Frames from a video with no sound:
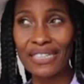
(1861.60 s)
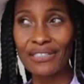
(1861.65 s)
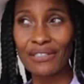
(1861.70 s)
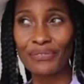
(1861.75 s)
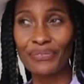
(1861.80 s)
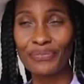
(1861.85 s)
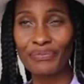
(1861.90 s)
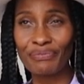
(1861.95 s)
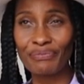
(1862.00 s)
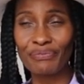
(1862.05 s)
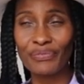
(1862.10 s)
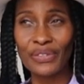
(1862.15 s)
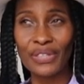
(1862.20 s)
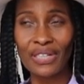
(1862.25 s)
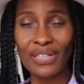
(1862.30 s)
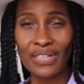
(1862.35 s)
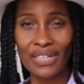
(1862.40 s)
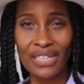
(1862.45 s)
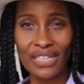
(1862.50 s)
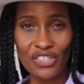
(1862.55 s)
to
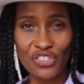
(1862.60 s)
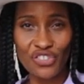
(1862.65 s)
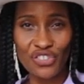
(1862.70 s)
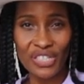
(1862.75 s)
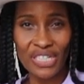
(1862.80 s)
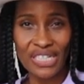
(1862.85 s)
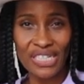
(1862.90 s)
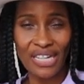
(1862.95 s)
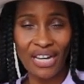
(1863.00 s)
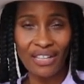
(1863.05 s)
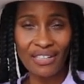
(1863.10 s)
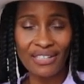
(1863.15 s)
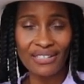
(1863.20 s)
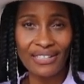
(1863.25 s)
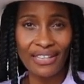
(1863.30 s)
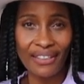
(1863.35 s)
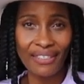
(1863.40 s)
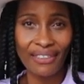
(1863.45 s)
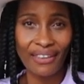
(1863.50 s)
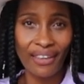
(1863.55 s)
$100
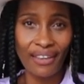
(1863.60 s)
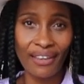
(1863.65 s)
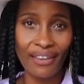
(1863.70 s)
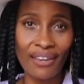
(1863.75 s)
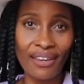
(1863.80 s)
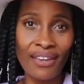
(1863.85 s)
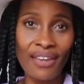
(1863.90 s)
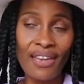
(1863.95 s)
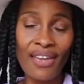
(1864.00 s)
I think